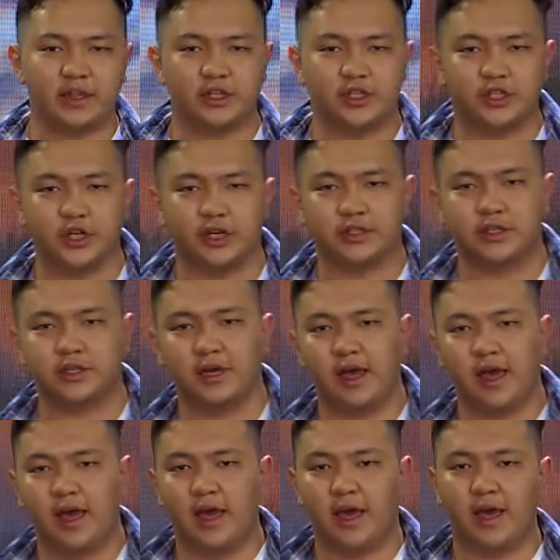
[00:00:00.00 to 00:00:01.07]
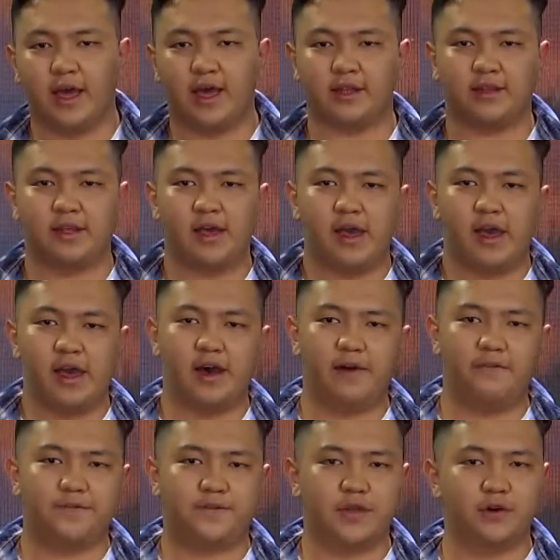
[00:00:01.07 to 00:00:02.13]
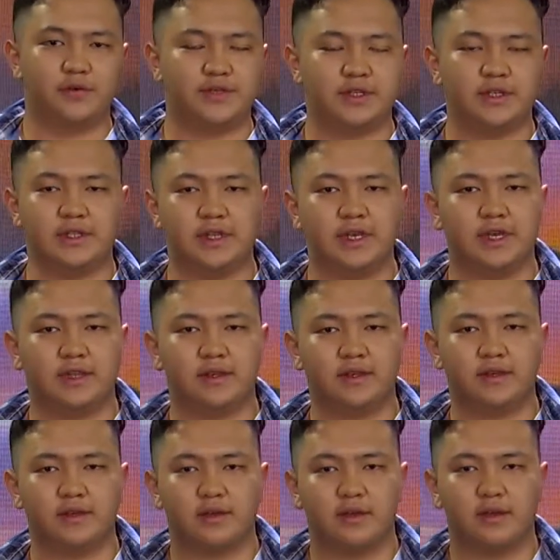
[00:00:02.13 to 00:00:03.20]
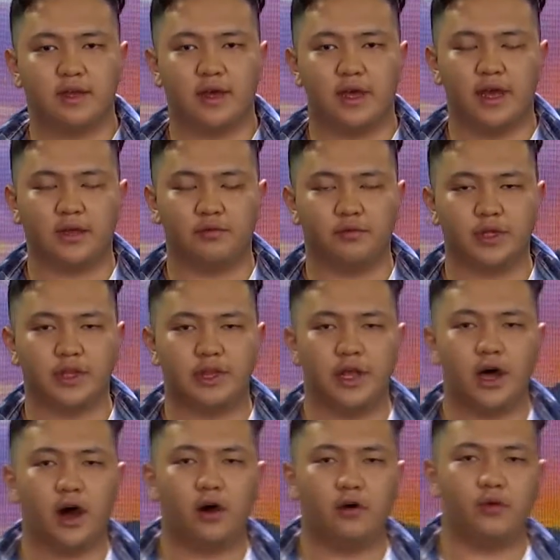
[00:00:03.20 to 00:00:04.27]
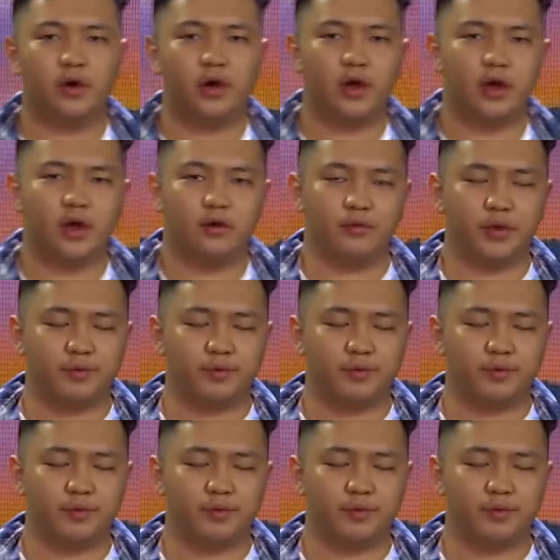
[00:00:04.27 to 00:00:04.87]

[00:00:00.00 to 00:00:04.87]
each other and help those in need. And with love, we